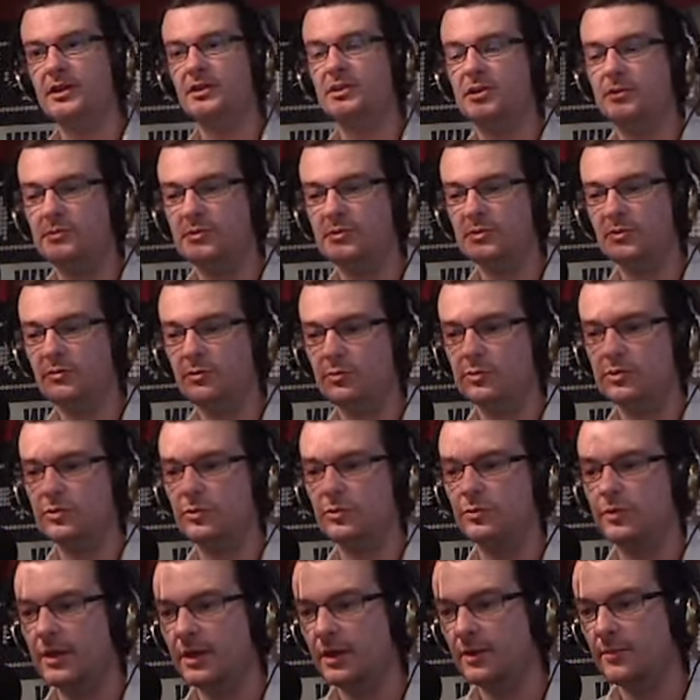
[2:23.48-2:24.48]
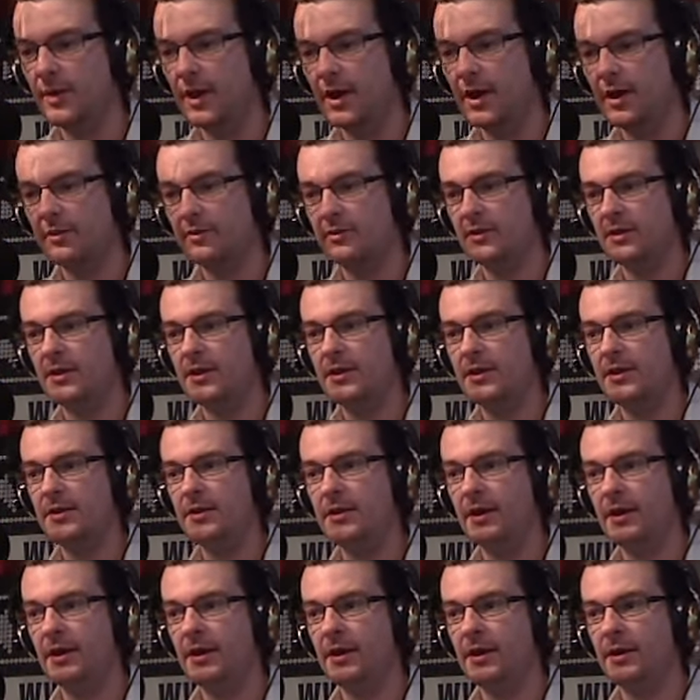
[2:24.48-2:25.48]
and she was, of course, talking about
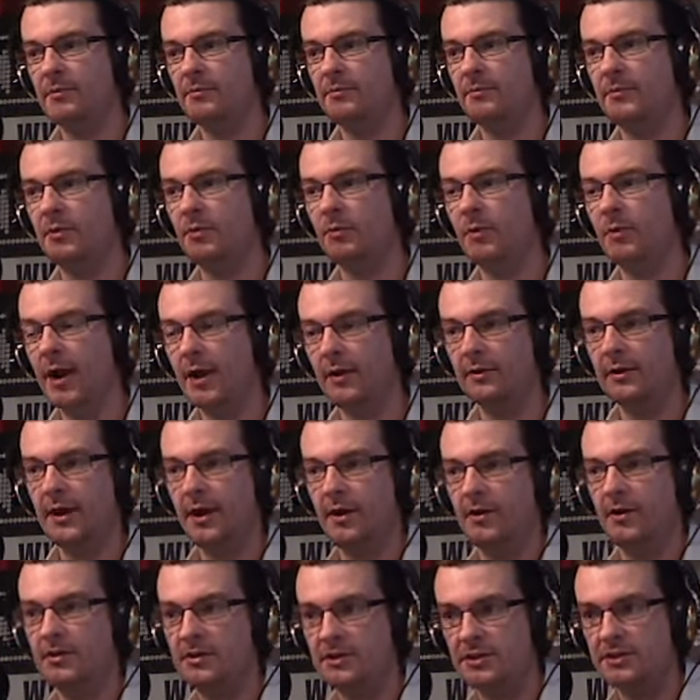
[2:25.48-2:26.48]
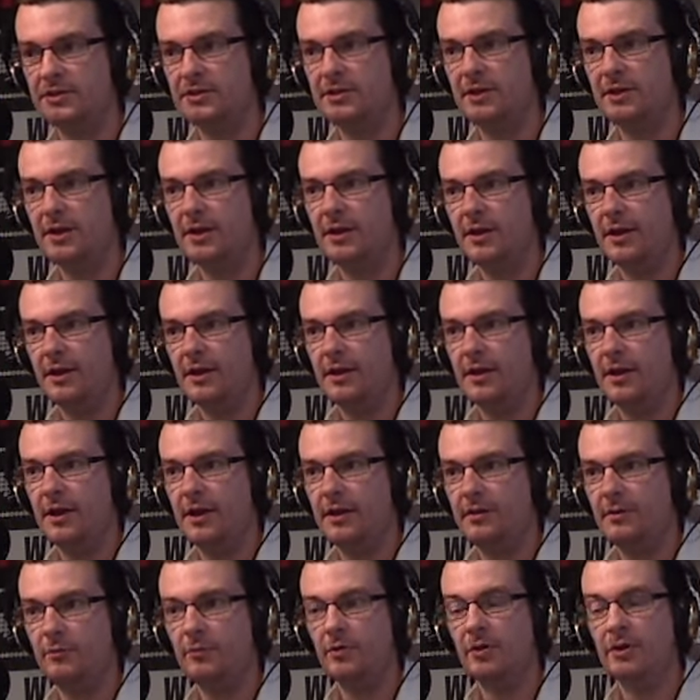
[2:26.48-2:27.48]
the rail carriages
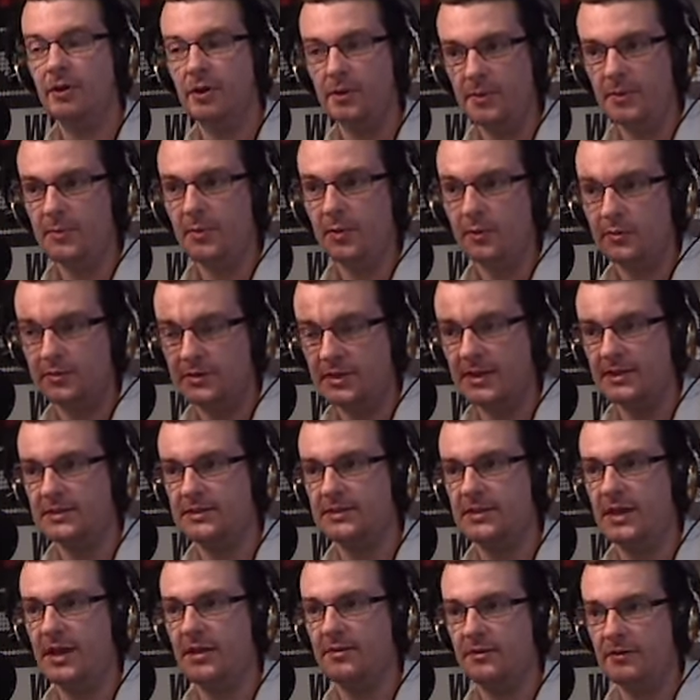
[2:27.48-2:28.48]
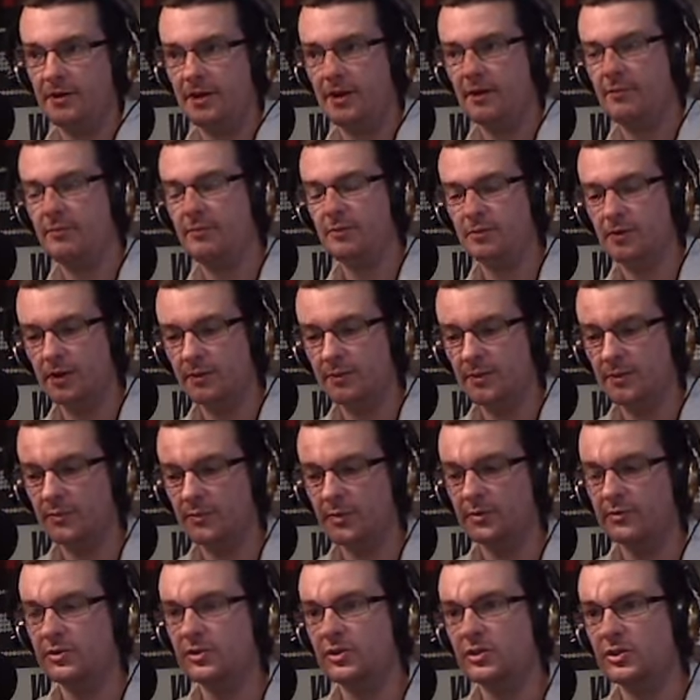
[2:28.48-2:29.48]
that were going to be built down south and now going to
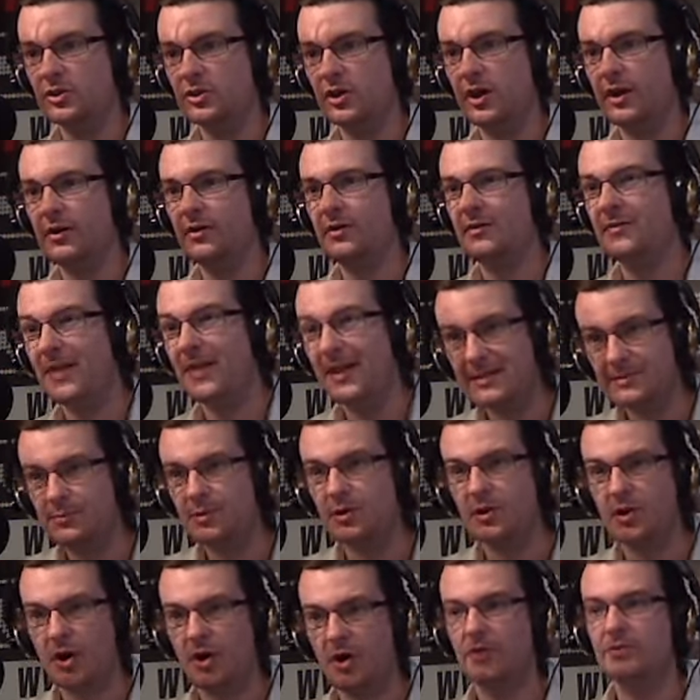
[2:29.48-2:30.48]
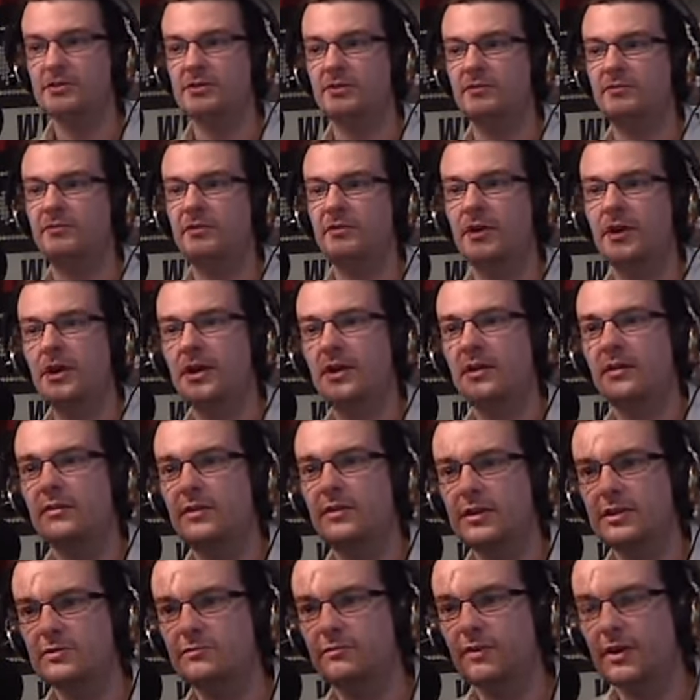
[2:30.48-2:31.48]
be built in China, and that's because of
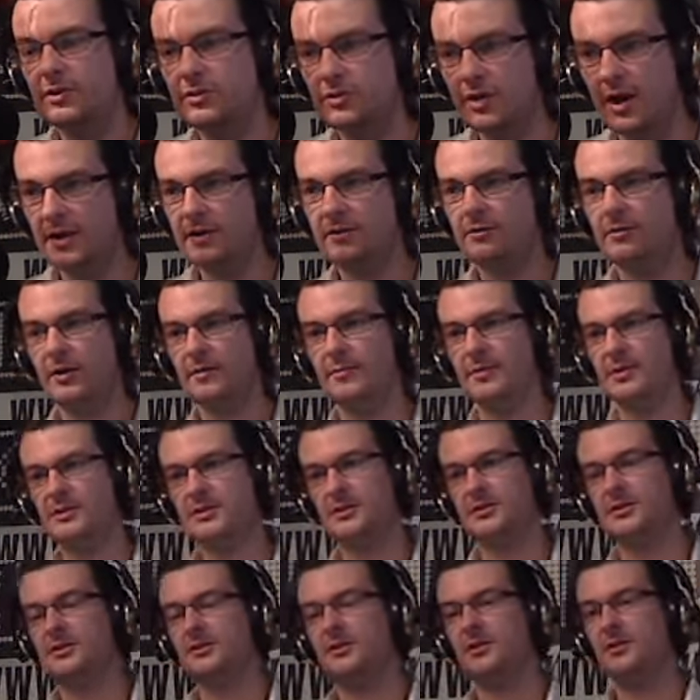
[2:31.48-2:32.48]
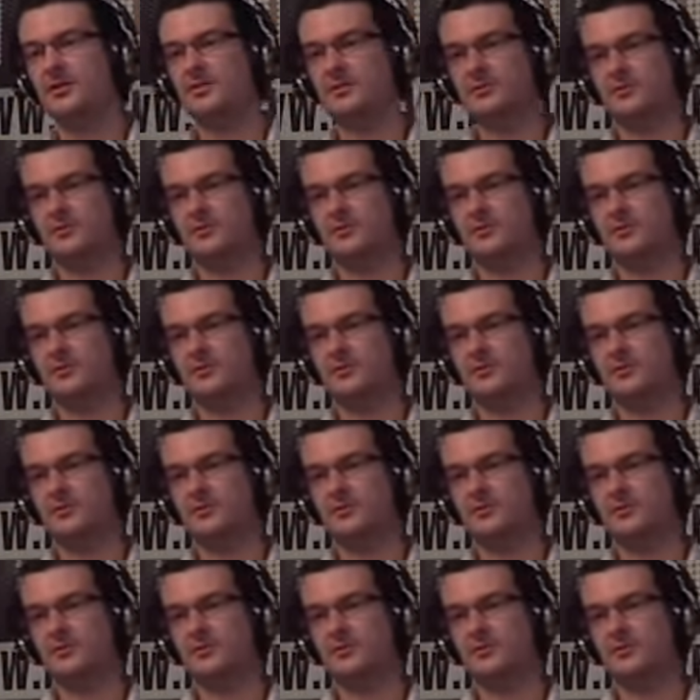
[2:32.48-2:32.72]
these free trade agreements, is it not?